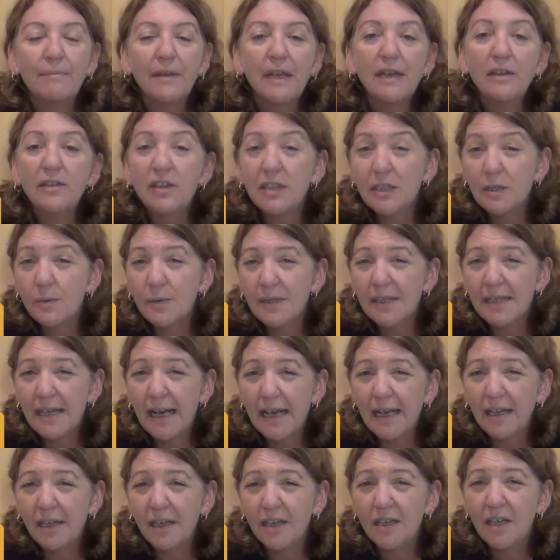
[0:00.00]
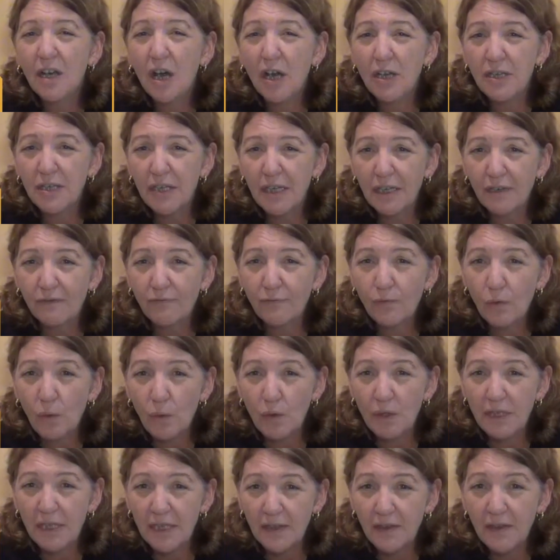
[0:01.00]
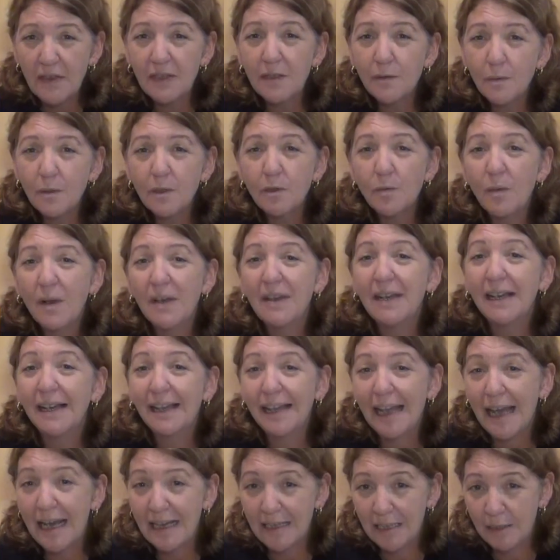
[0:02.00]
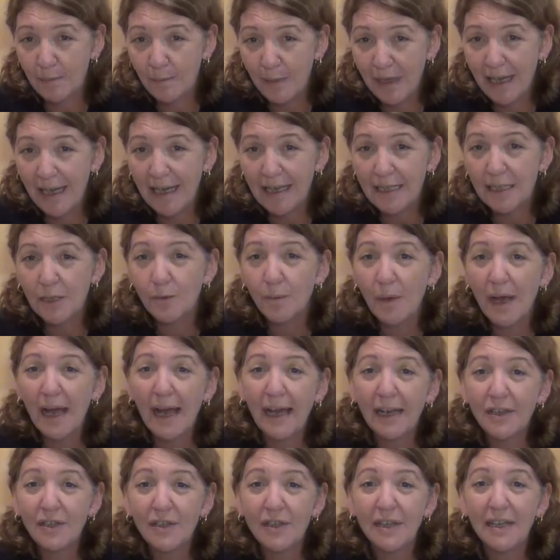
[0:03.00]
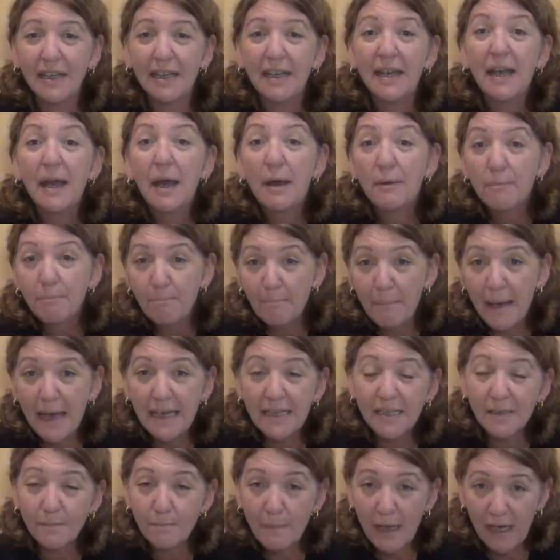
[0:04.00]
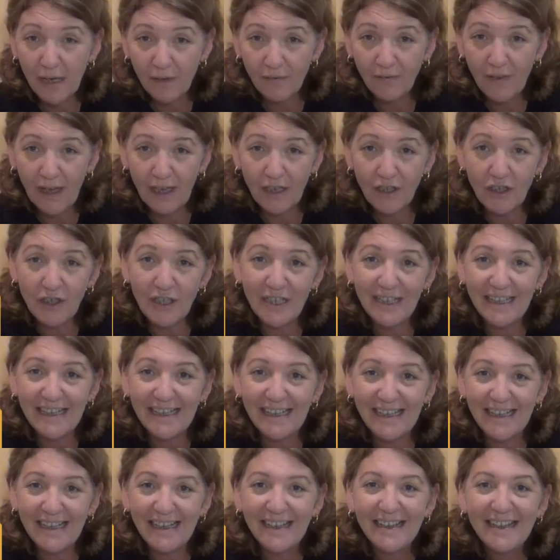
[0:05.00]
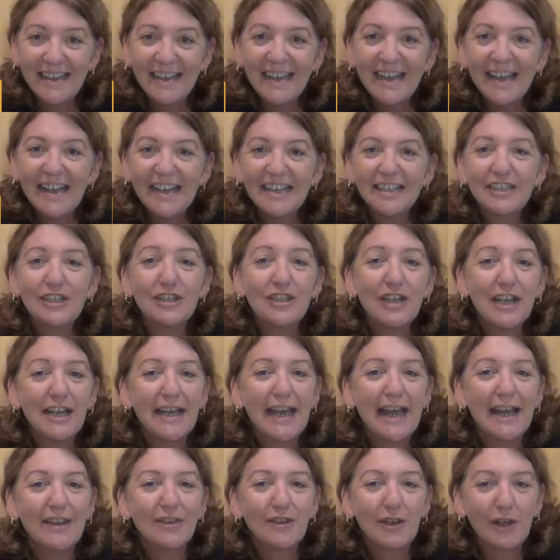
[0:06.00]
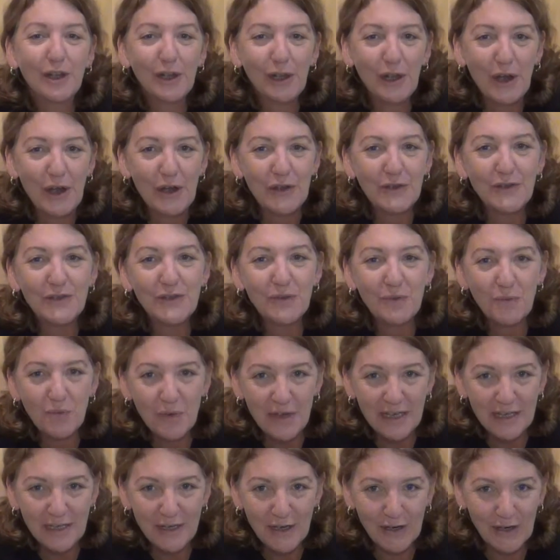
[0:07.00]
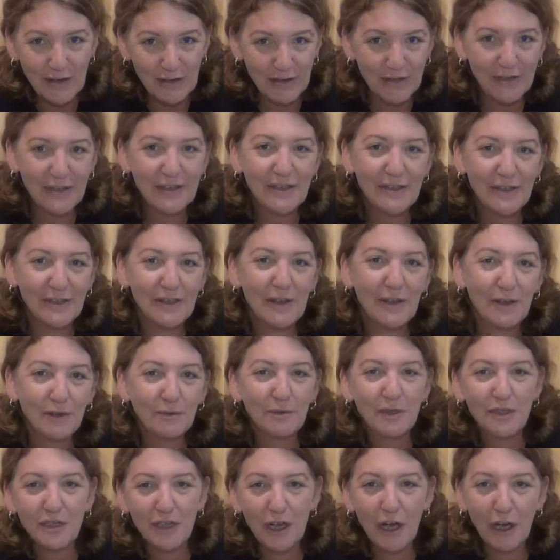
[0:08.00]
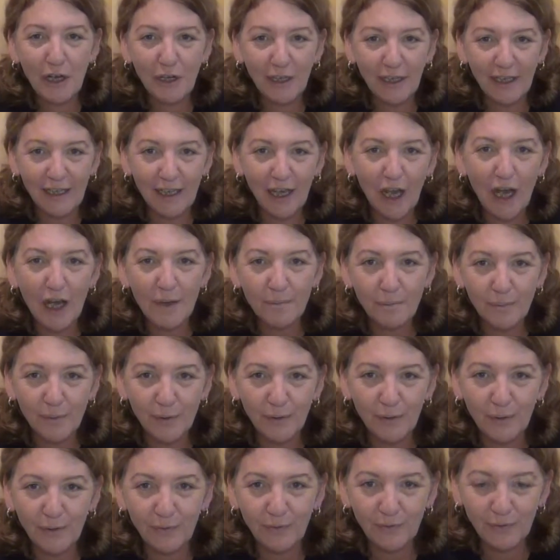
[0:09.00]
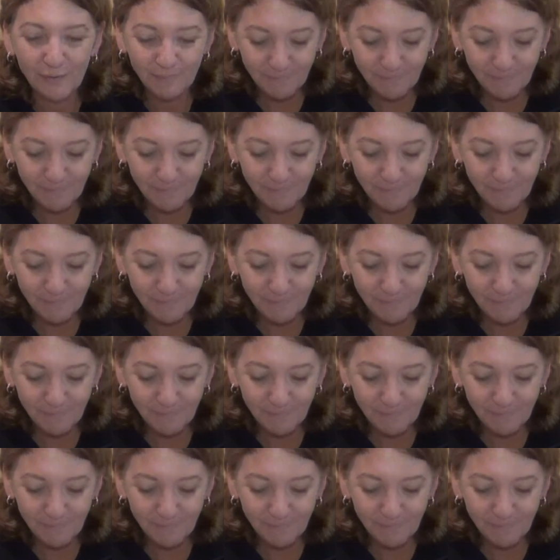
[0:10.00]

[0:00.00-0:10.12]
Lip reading: This was taken in 1940, and this was where the glass plates were actually mass manufactured here. Check out the closed windows so that it was totally light proof.